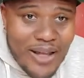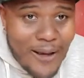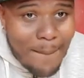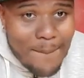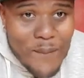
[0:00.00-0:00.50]

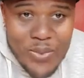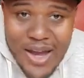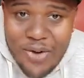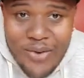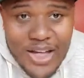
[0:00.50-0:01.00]
Like
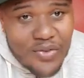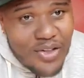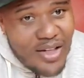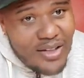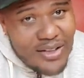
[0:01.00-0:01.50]
I don't ask for
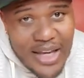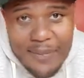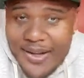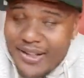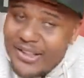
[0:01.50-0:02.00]
nothing. Hey
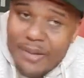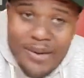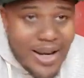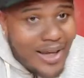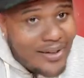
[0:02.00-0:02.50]
man, just give
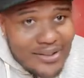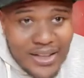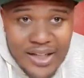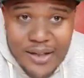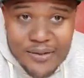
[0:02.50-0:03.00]
me a like and
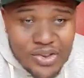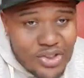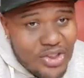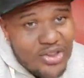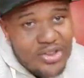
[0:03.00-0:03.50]
share.
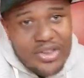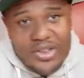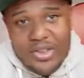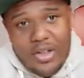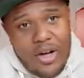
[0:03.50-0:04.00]
Just
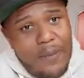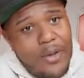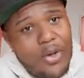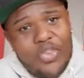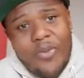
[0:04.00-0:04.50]

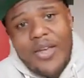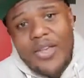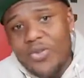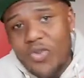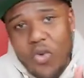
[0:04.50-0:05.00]
go to my
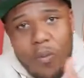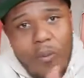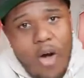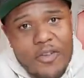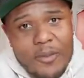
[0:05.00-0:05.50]
YouTube,
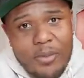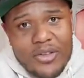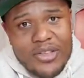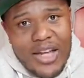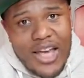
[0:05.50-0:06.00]
Marvel
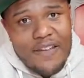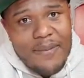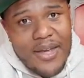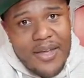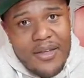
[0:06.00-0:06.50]
Sports and Life,
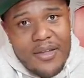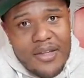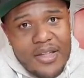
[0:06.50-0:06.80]
man.